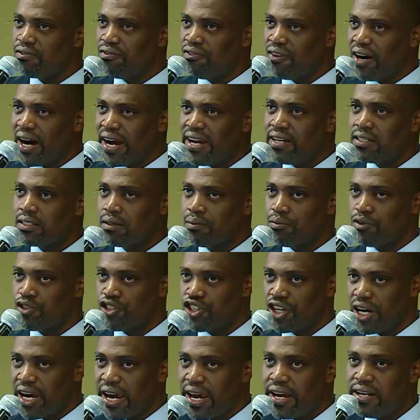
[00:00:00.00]
find some
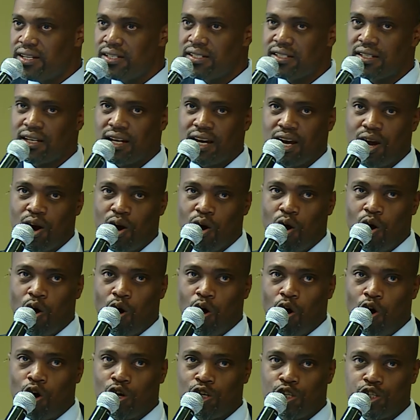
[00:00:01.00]
trends,
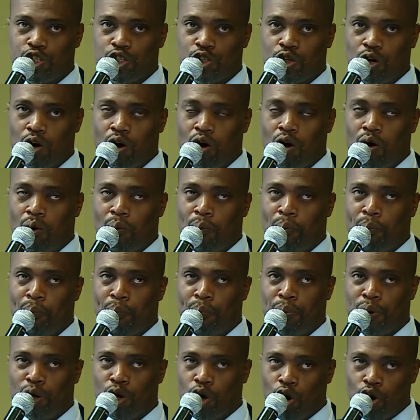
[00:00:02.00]
also
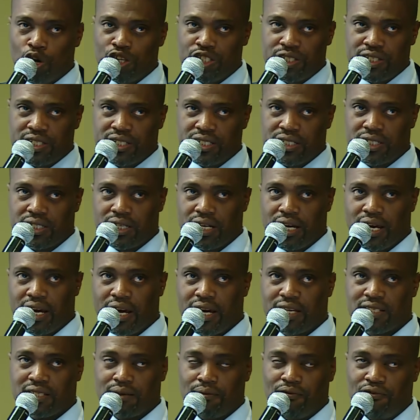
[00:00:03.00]
plot
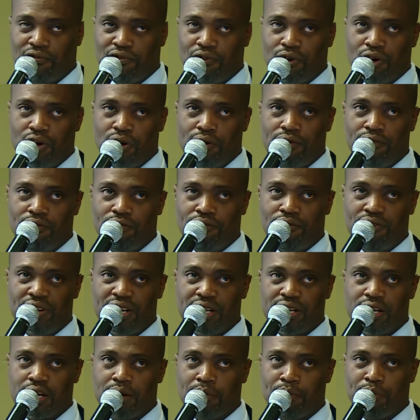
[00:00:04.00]
some
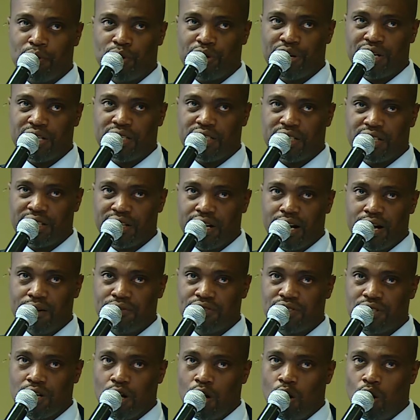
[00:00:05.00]
very important
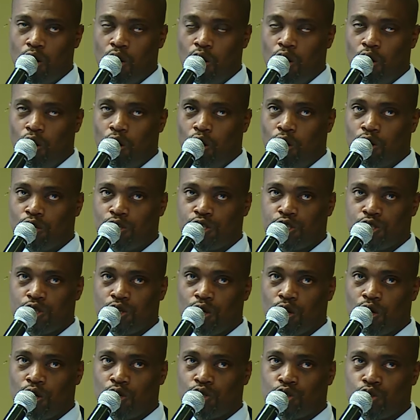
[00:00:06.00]
graphs,
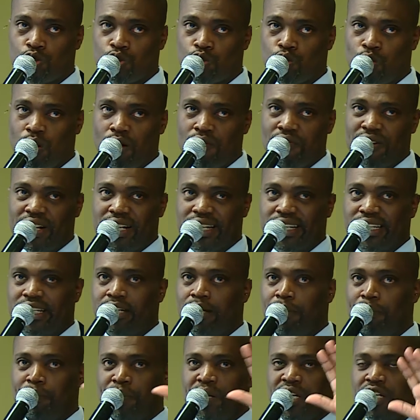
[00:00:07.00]
also to have a
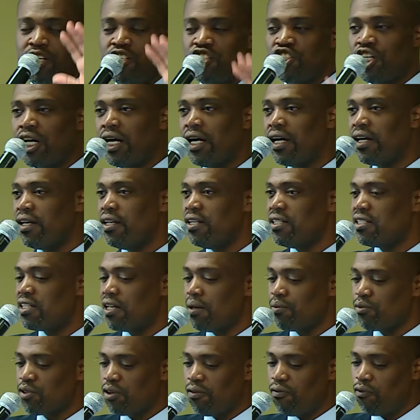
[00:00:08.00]
clear picture in
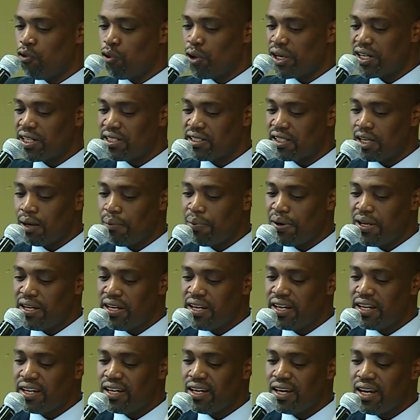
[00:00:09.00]
terms of what is
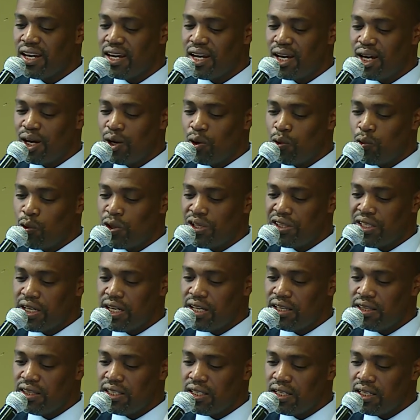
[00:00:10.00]
happening
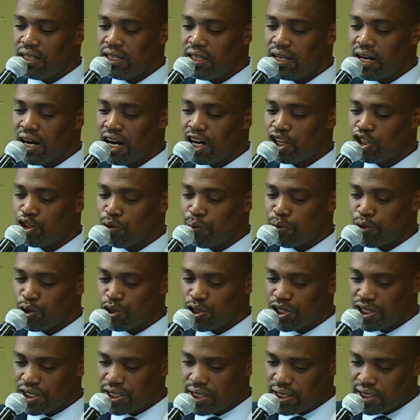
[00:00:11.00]
within the
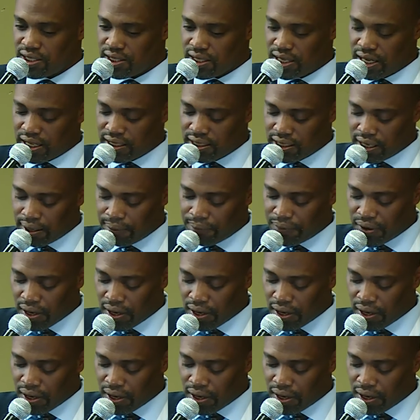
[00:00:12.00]
agro-processing sector.